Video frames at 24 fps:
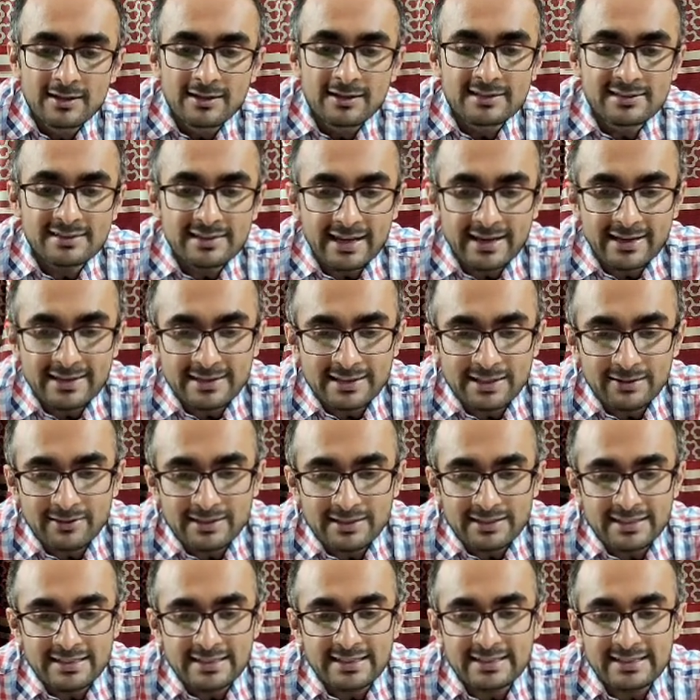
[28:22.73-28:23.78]
Its
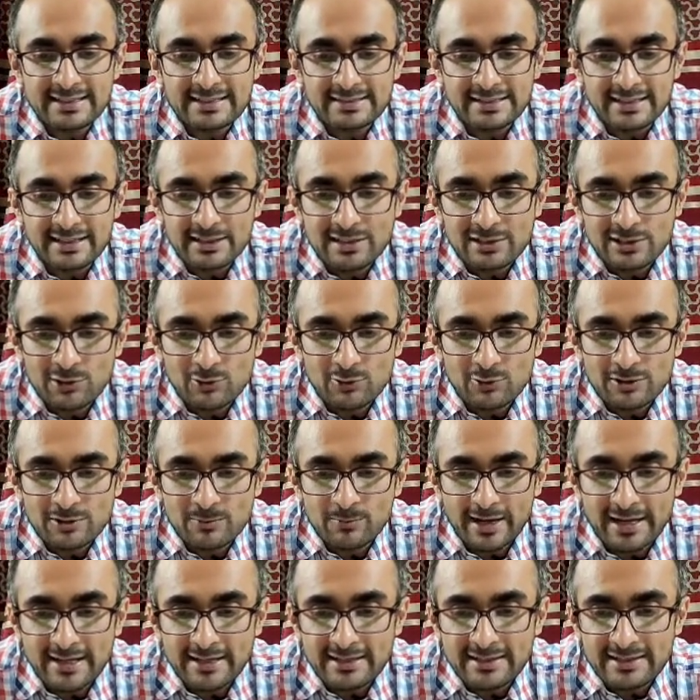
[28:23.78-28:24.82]
activity is
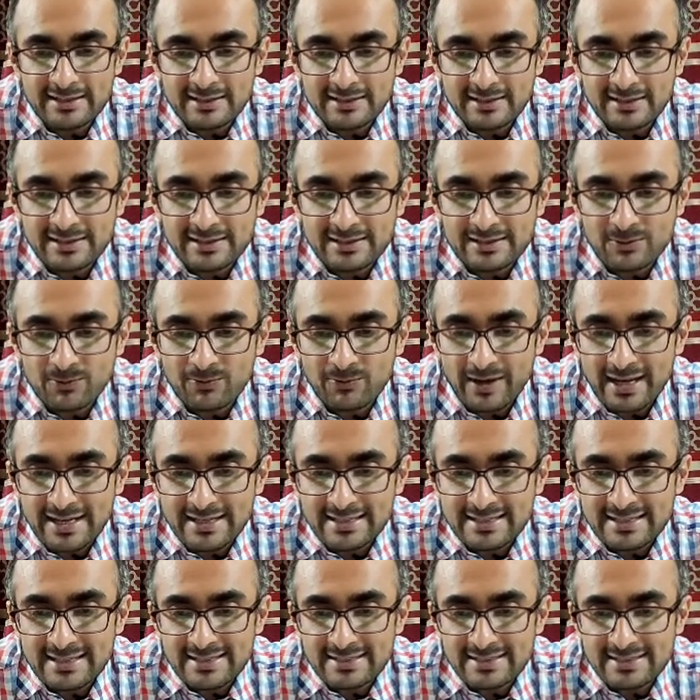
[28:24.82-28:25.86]
induced by increased
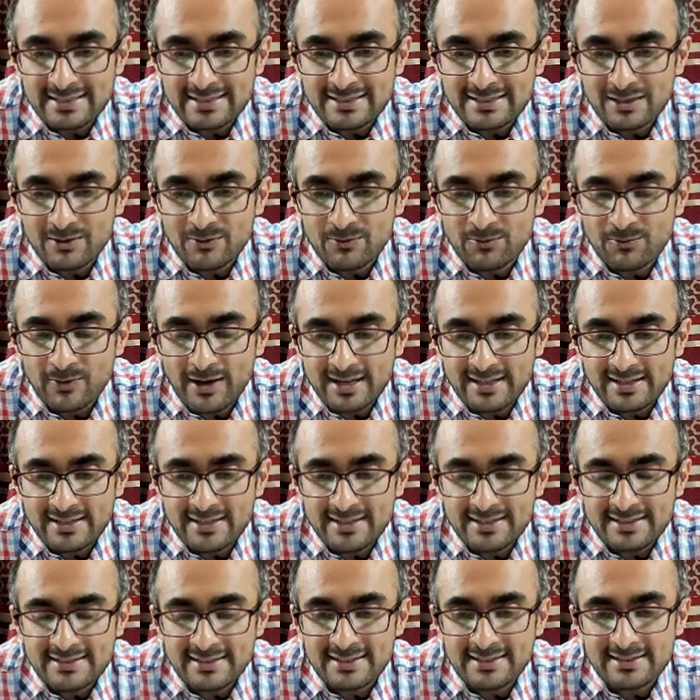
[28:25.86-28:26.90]
fatty acids. If
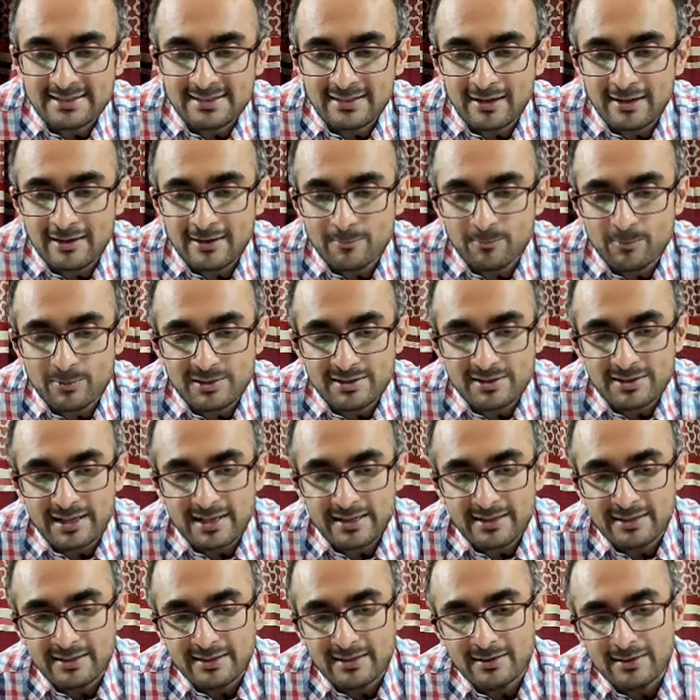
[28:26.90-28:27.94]
fatty acids are
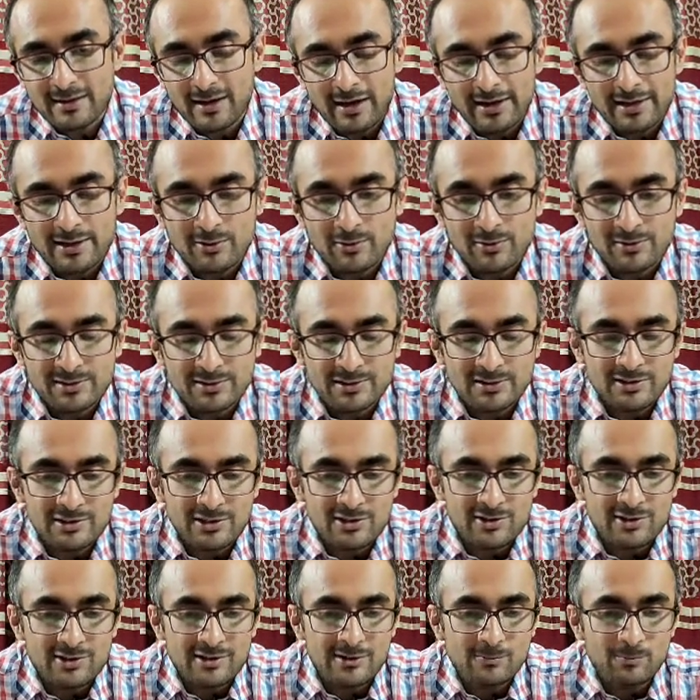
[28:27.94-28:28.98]
present in high
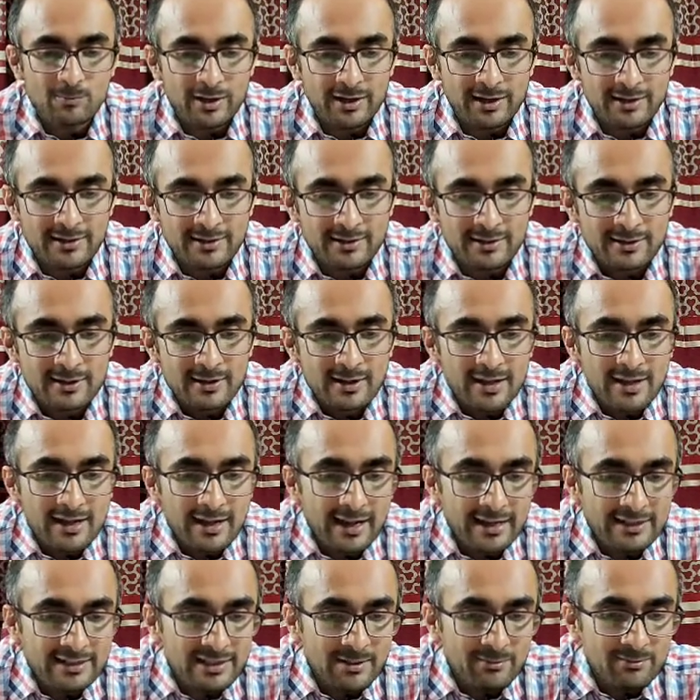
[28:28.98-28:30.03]
concentration in blood,
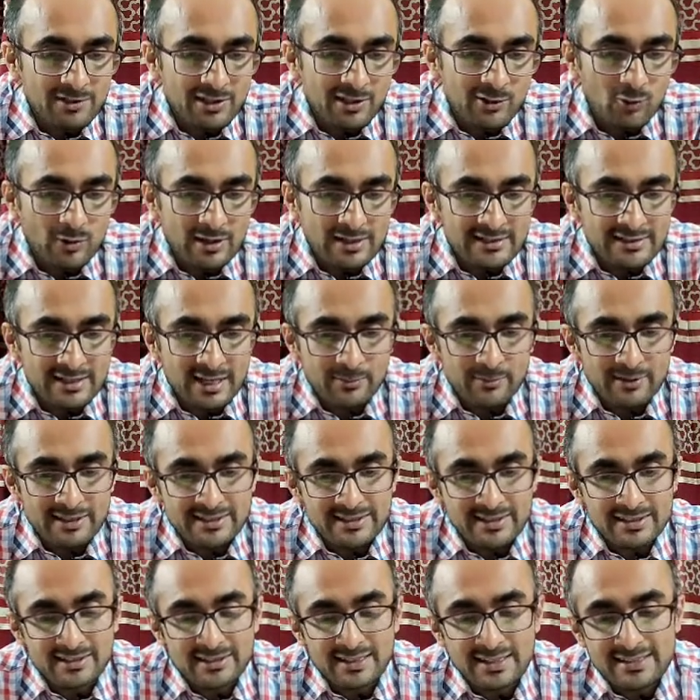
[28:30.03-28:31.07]
HMG coenzyme A
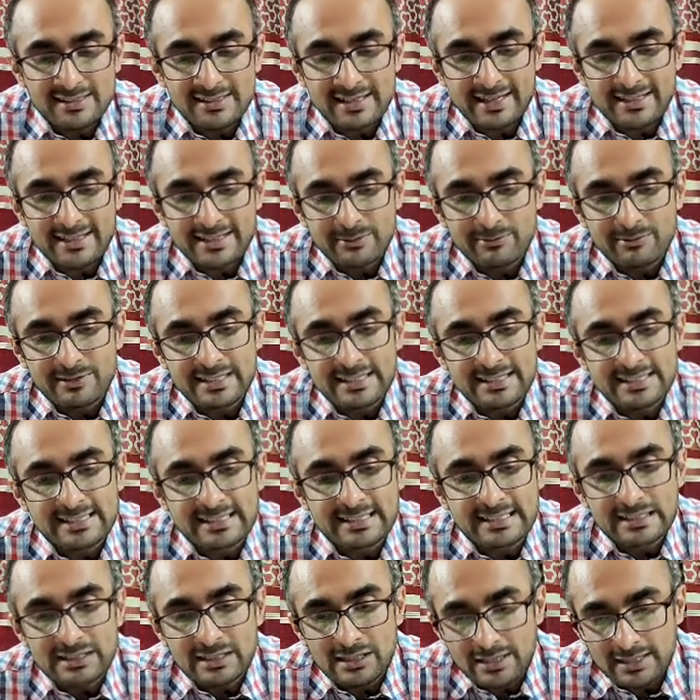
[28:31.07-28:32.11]
synthase activity is
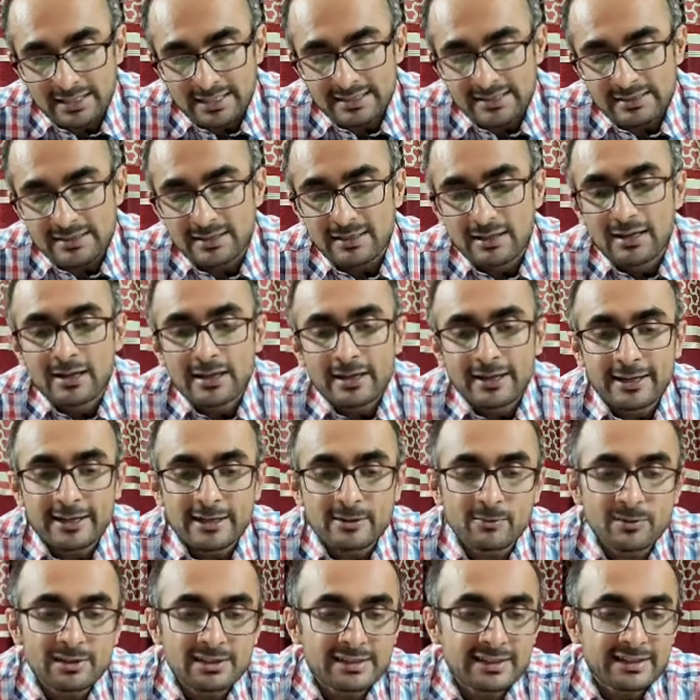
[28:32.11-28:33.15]
increased.
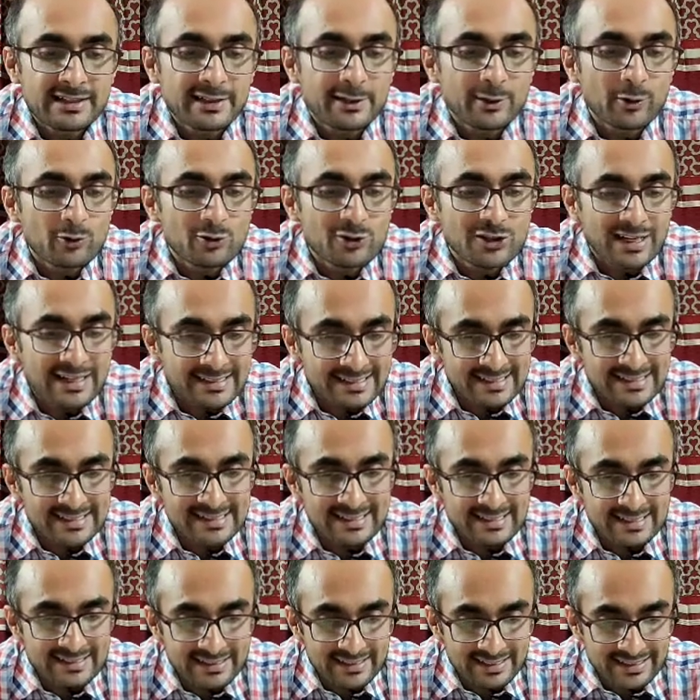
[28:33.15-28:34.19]
It means
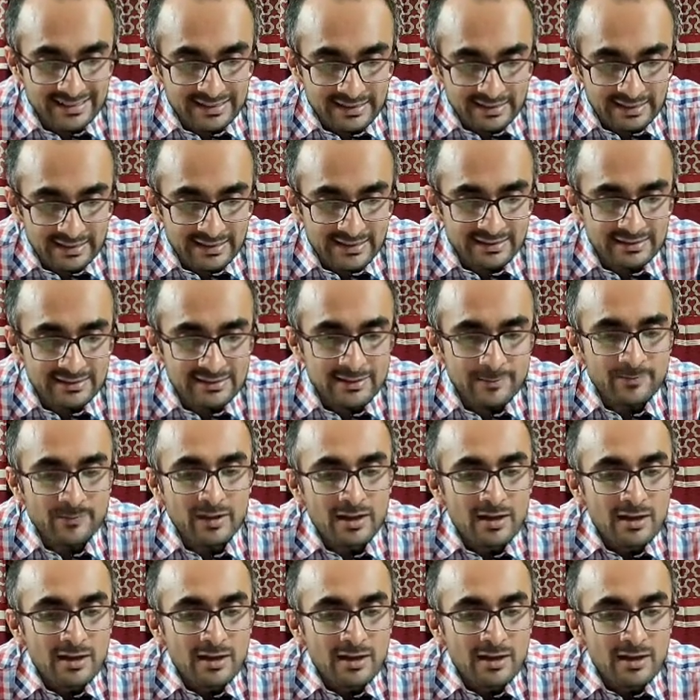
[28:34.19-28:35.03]
ketogenesis is increased.